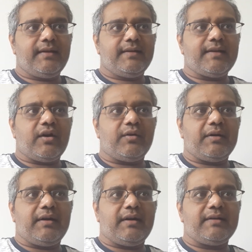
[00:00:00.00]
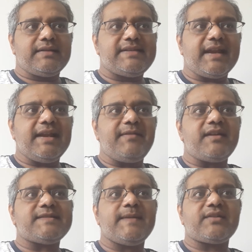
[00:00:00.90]
Now, the second
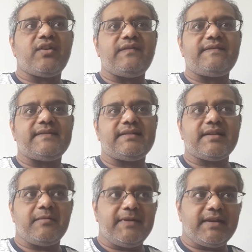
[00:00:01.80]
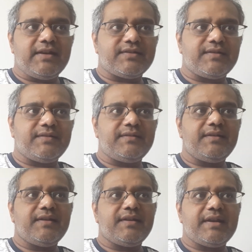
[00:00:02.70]
aspect of
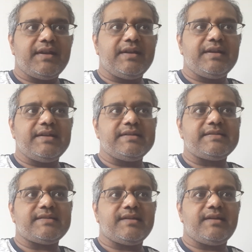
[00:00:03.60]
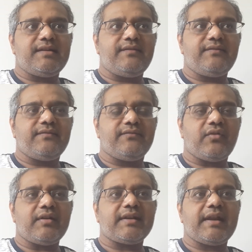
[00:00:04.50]
communication is
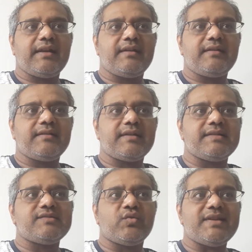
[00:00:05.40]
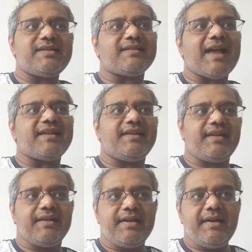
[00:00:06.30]
what is known as a clarity.